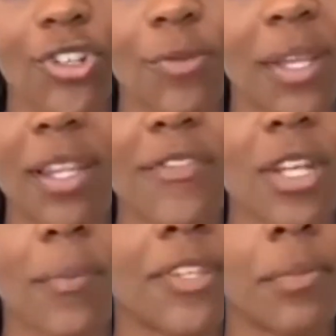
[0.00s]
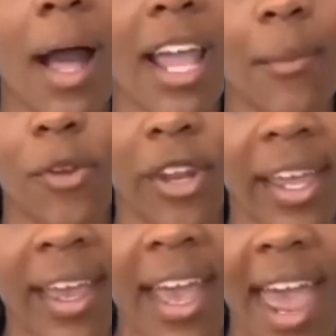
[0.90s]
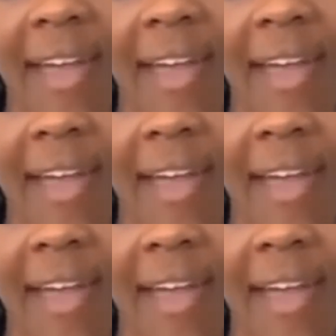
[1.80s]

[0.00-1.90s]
should be lifted up in the Black community